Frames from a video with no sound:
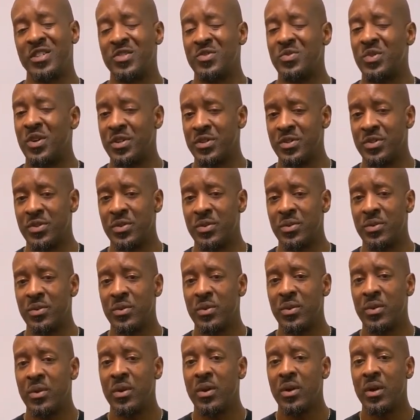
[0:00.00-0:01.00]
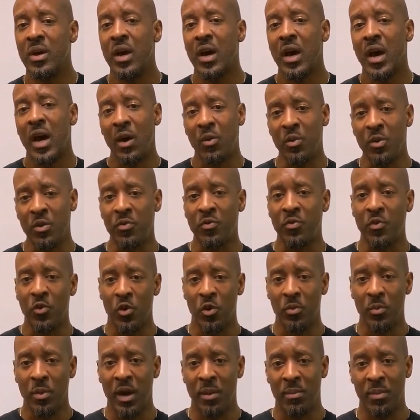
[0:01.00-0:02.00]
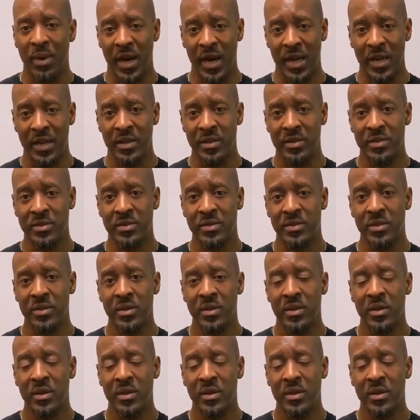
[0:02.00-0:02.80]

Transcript: structure, how we form our bodies,